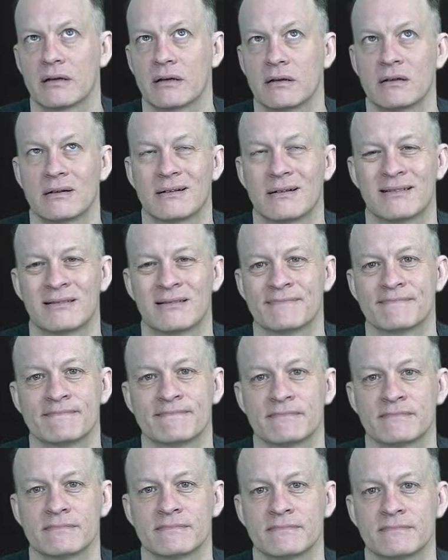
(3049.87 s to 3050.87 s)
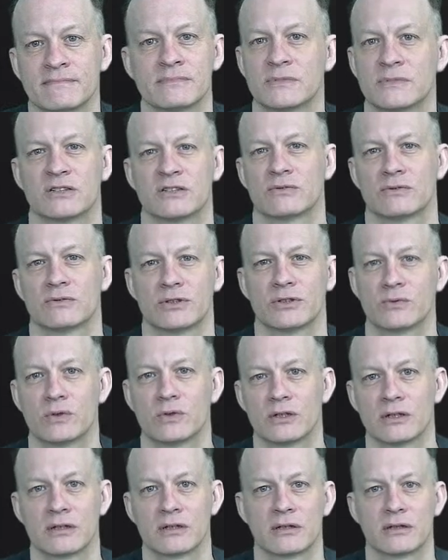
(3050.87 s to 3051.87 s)
No, doesn't really
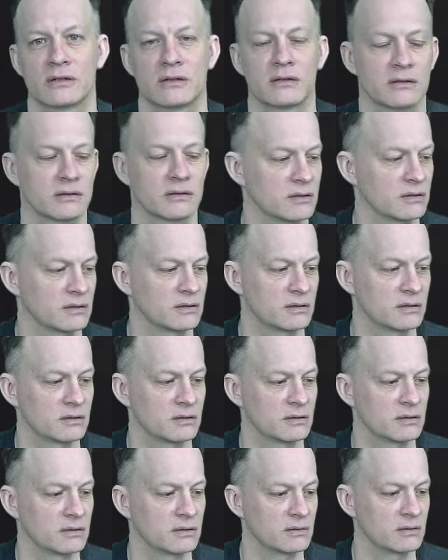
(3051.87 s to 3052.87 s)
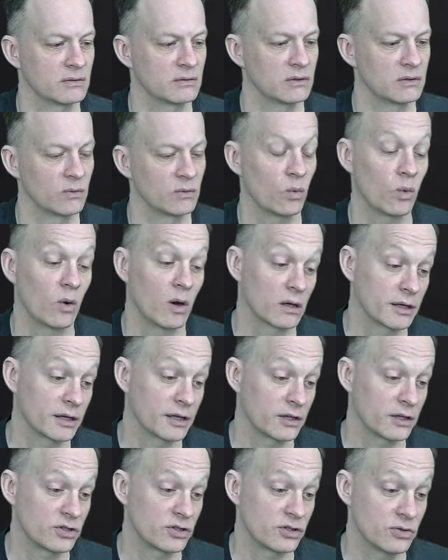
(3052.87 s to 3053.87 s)
work.
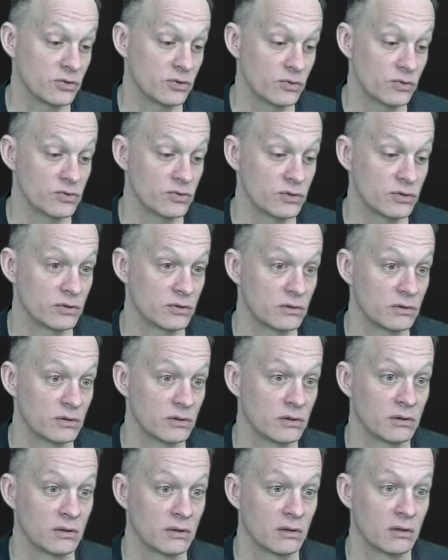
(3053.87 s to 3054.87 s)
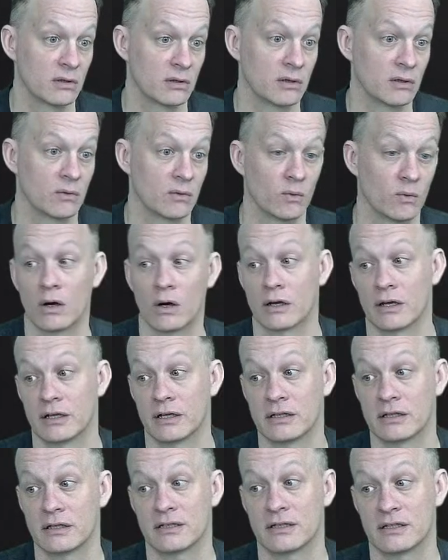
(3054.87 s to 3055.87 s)
Walking shoes. Walking
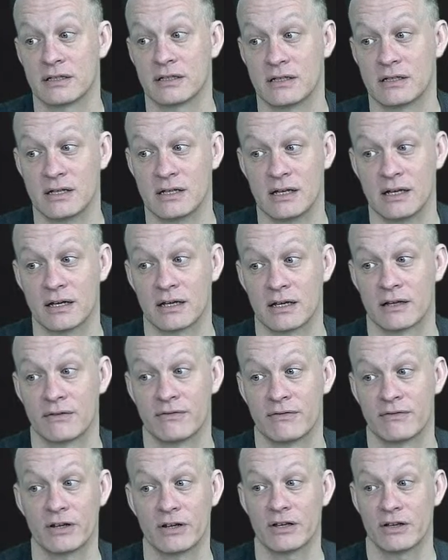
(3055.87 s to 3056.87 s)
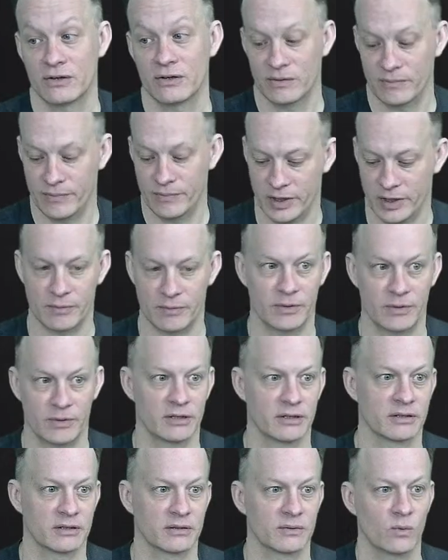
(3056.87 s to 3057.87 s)
stick. Very good,
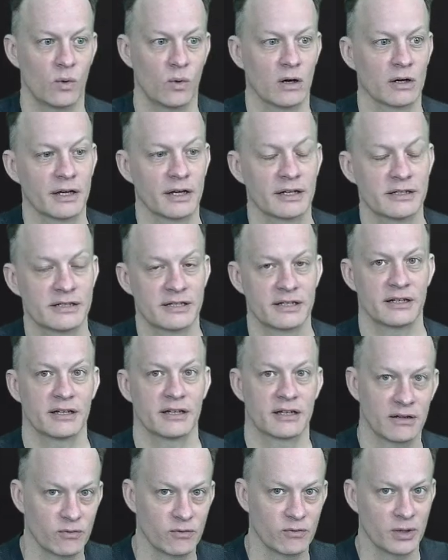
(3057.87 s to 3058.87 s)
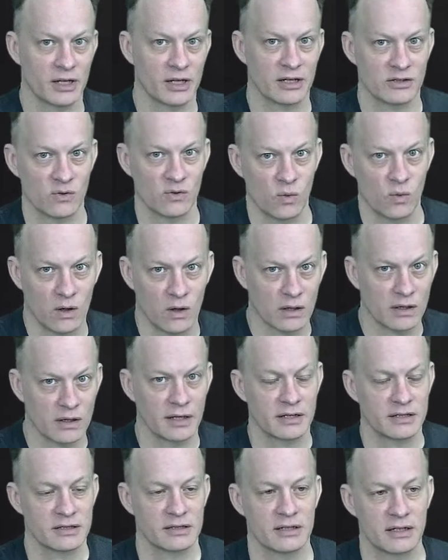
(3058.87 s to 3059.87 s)
Barbara. Walking stick. Everybody has a
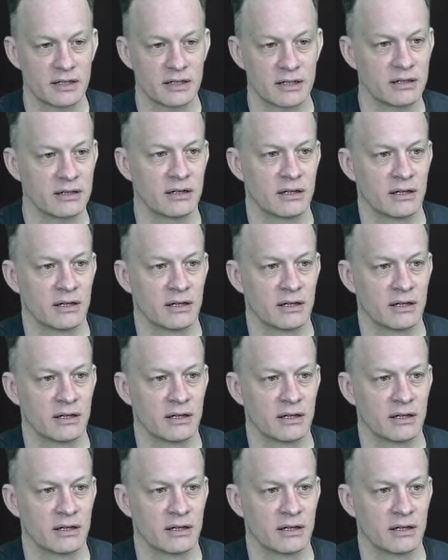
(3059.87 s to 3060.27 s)
walking stick.